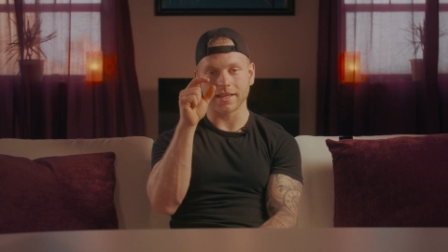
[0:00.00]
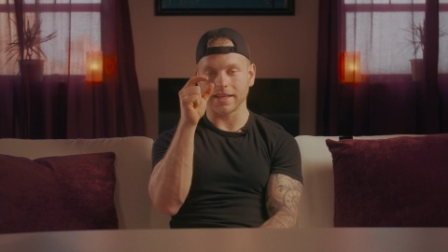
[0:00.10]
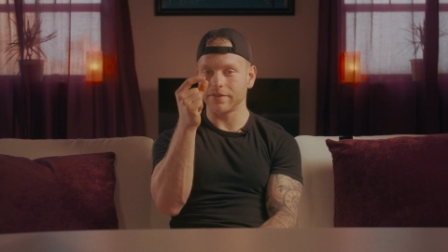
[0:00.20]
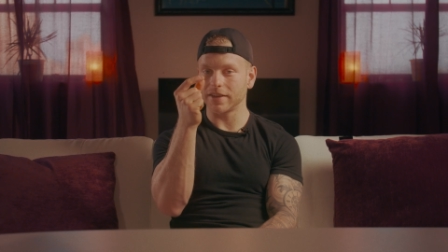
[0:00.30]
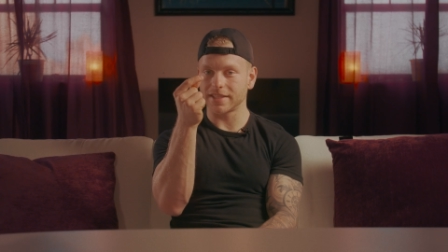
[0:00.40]

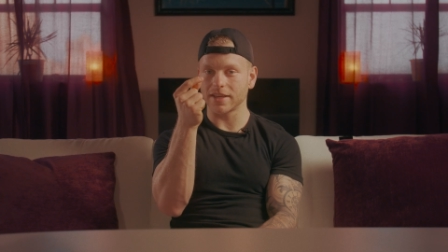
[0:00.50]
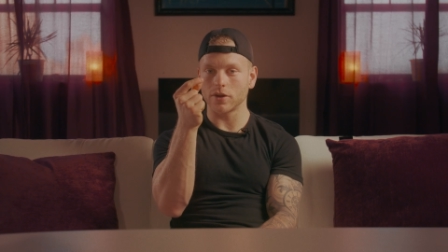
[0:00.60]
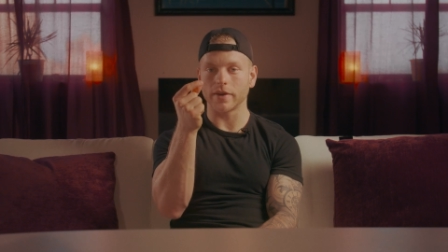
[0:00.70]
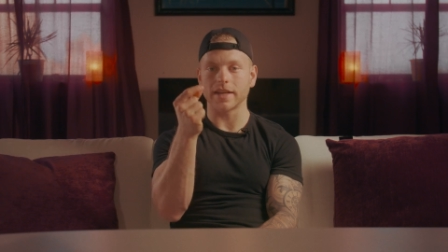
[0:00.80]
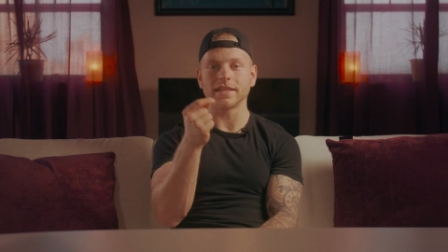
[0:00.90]
Even a
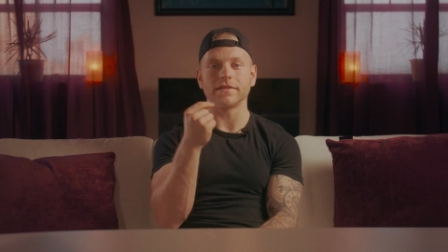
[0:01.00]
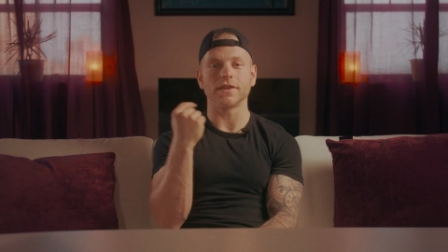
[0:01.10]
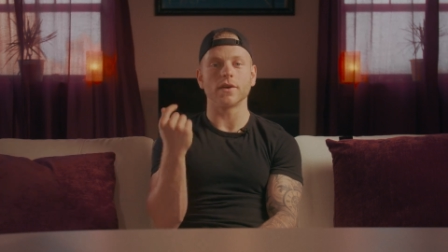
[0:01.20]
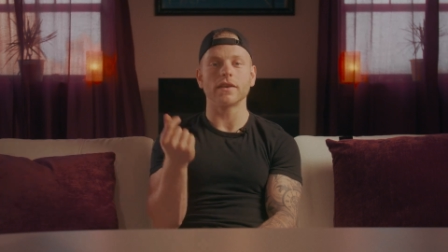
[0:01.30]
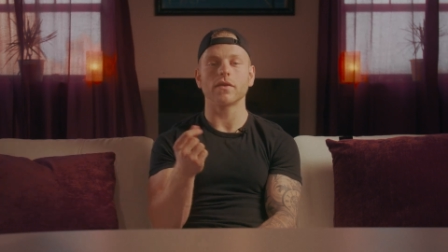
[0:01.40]
single raisin. If you
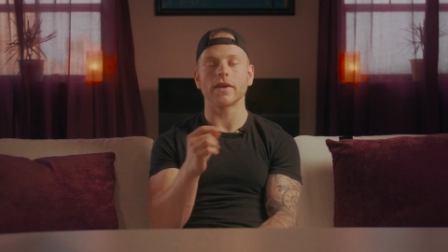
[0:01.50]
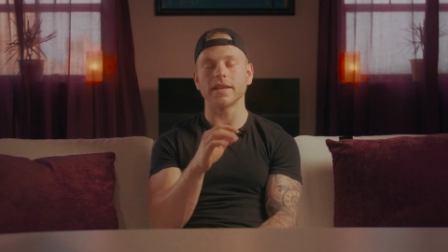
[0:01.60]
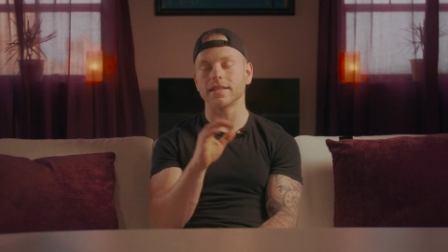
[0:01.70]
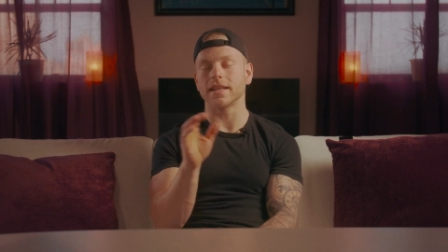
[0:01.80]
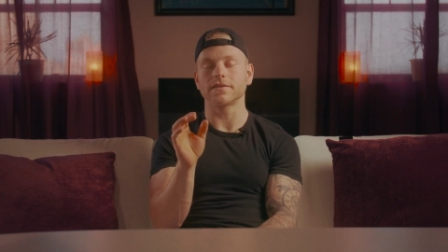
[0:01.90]
don't have a
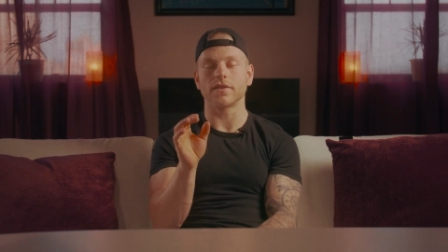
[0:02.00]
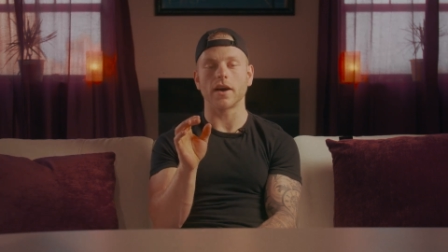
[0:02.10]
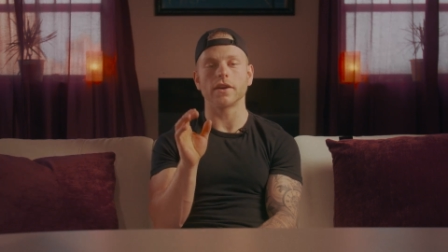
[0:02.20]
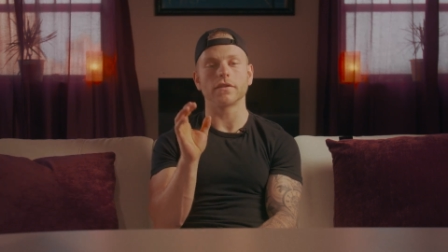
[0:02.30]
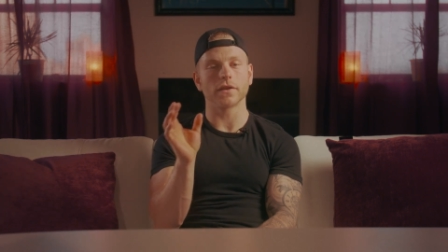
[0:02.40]
raisin, that's
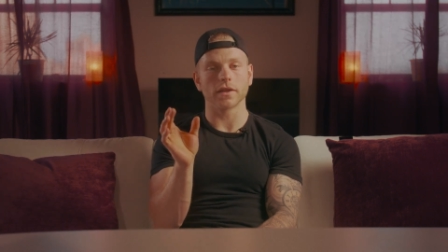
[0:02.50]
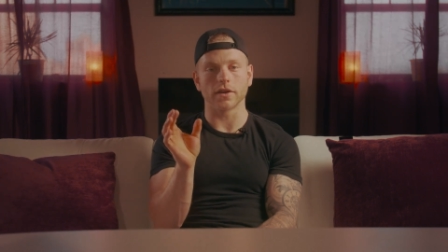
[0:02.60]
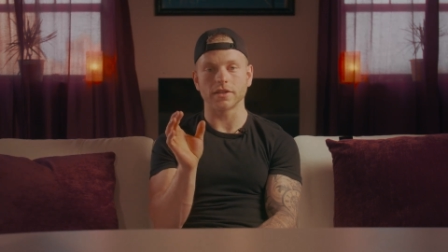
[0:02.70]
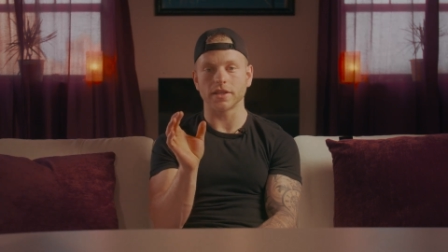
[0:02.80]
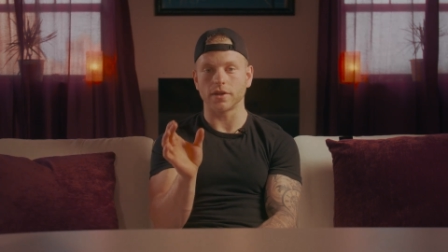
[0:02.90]
fine. Or if you're
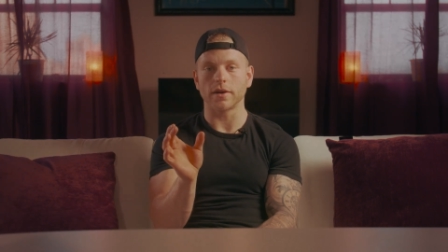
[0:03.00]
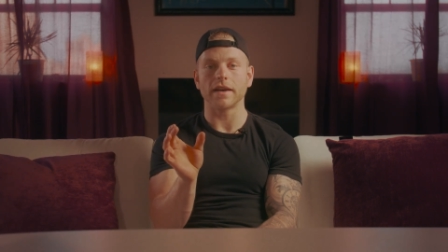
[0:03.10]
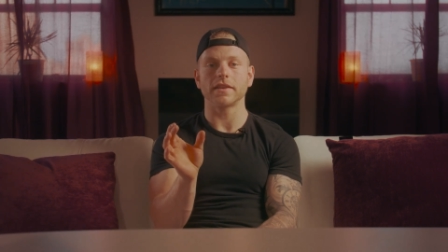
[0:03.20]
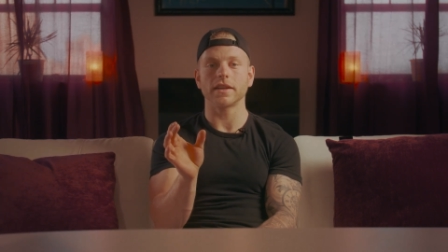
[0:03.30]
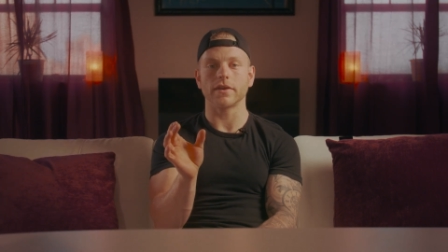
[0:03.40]
allergic, you don't
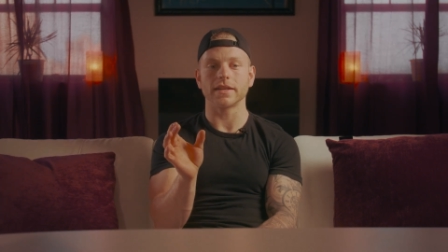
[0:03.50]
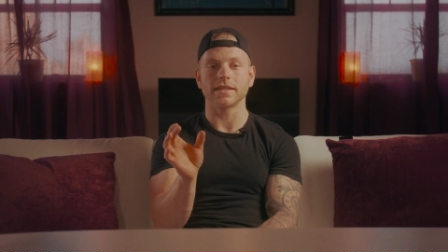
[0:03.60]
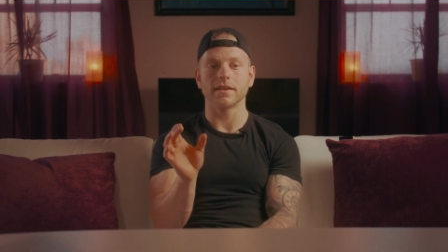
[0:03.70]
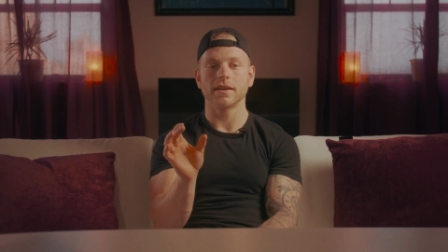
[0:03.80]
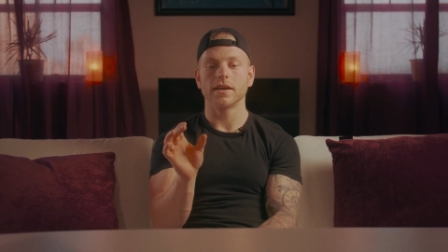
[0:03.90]
have to eat a raisin.